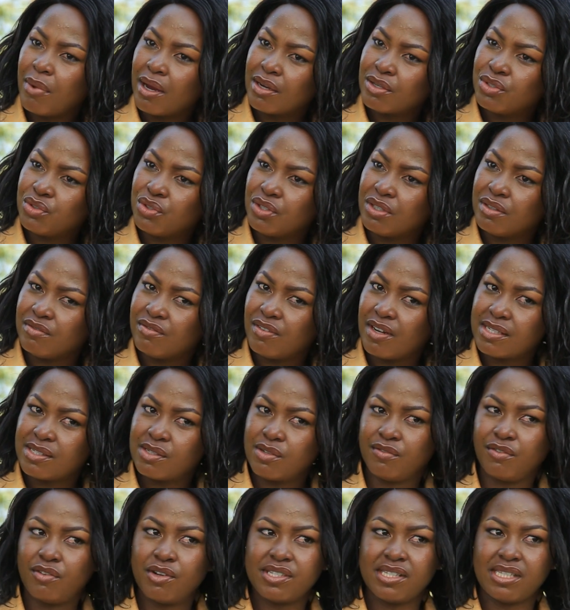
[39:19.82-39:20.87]
back to
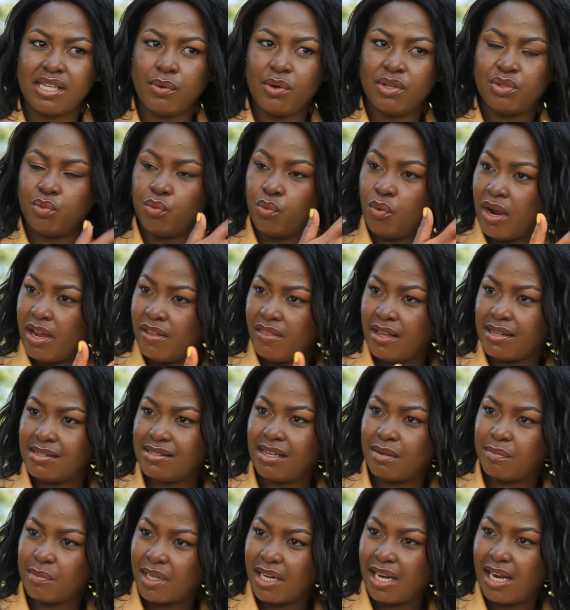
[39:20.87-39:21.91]
university. Of course, now we're in the
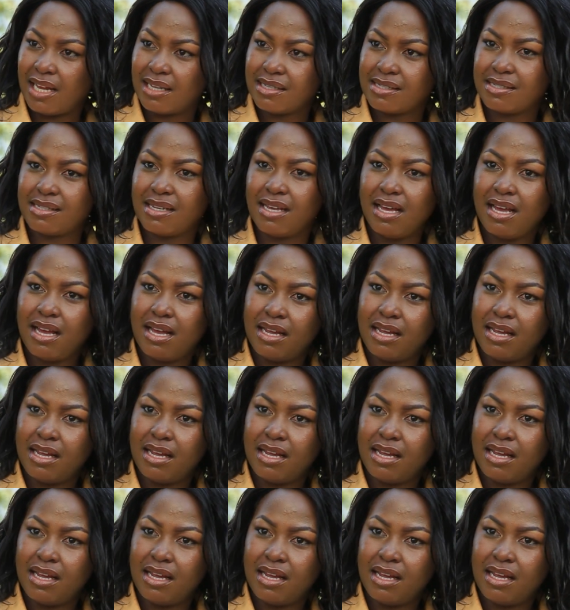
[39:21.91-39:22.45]
same class.